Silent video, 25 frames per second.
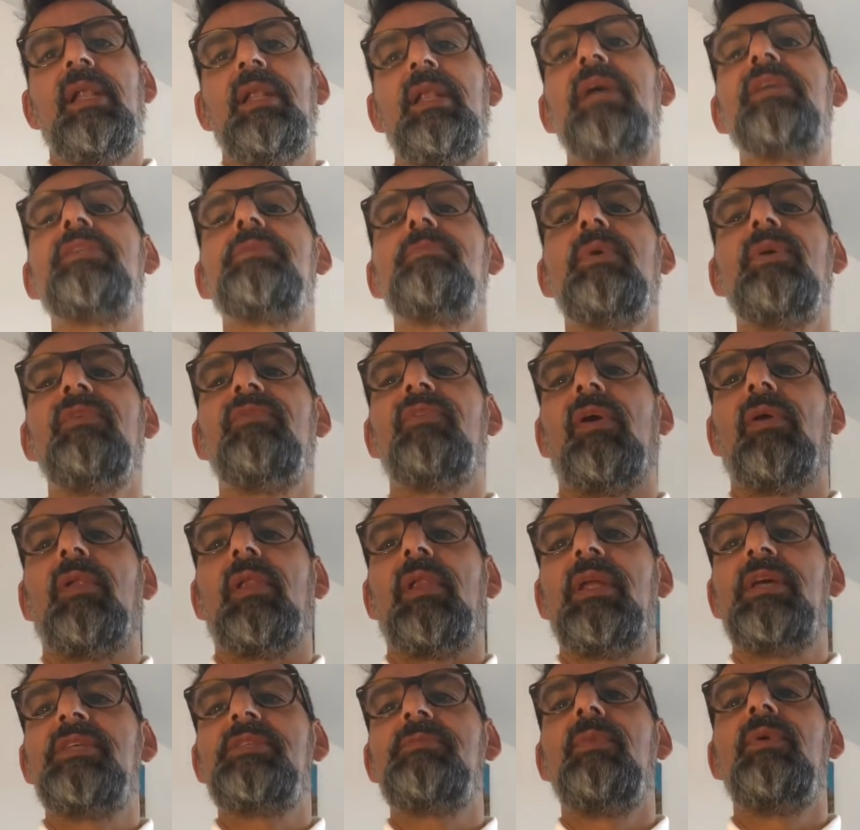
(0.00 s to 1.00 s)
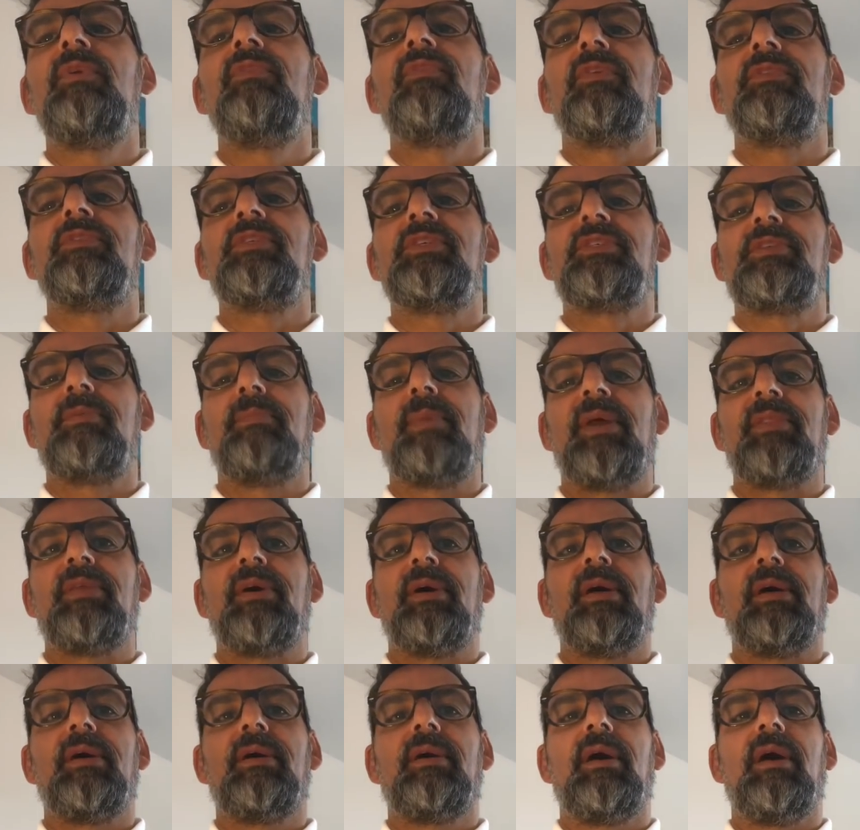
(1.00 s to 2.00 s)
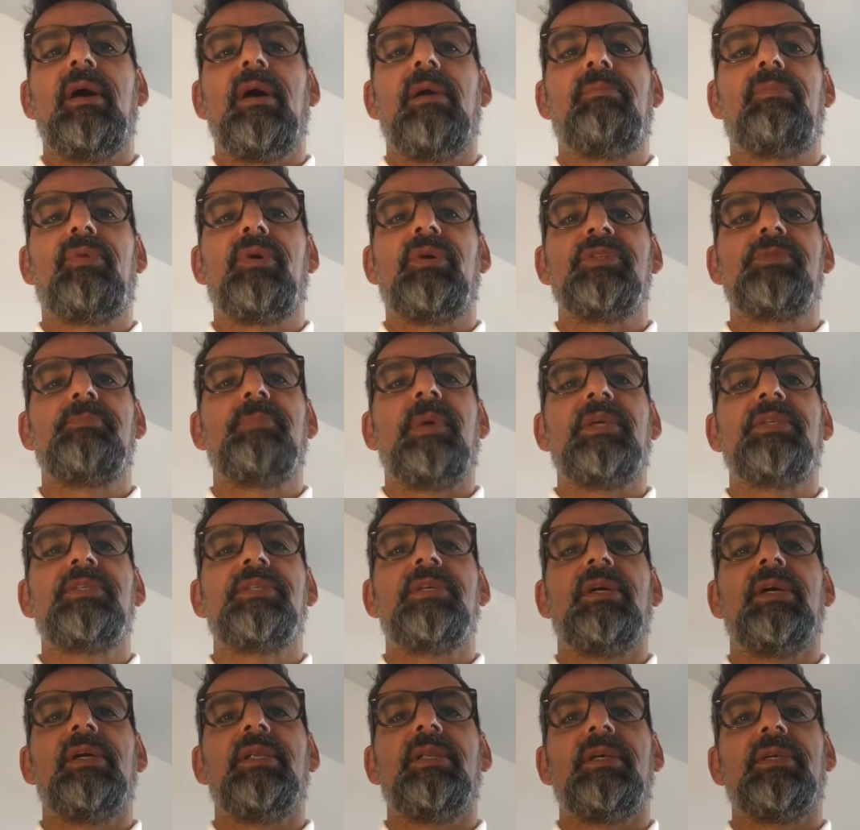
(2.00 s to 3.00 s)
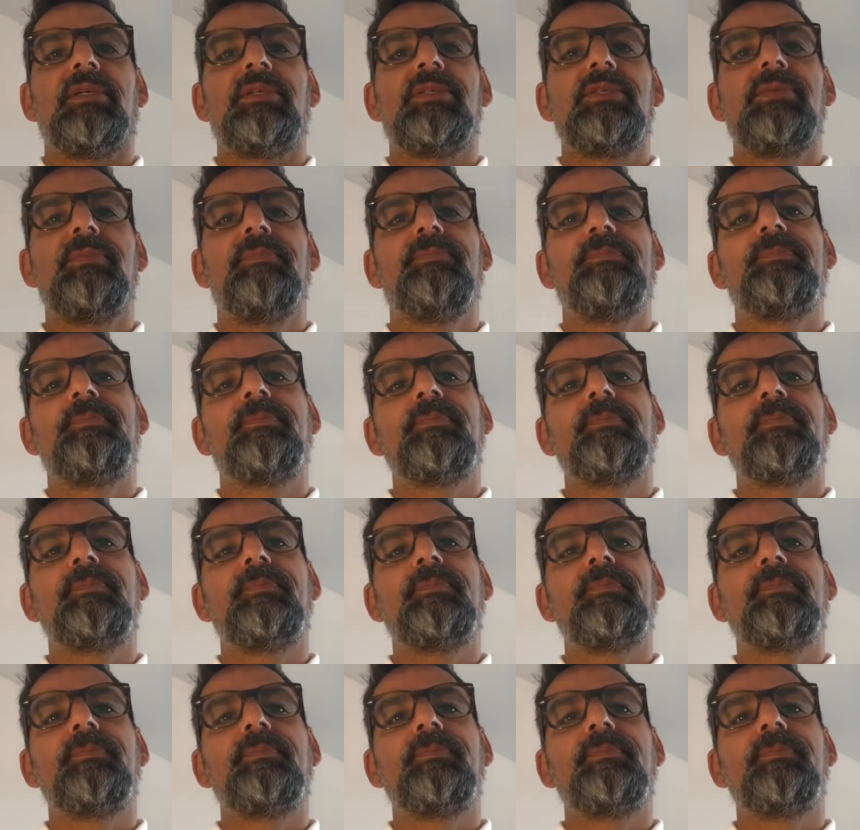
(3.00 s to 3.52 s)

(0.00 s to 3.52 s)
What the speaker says: let's move on. Let's move on to some other prospect signings.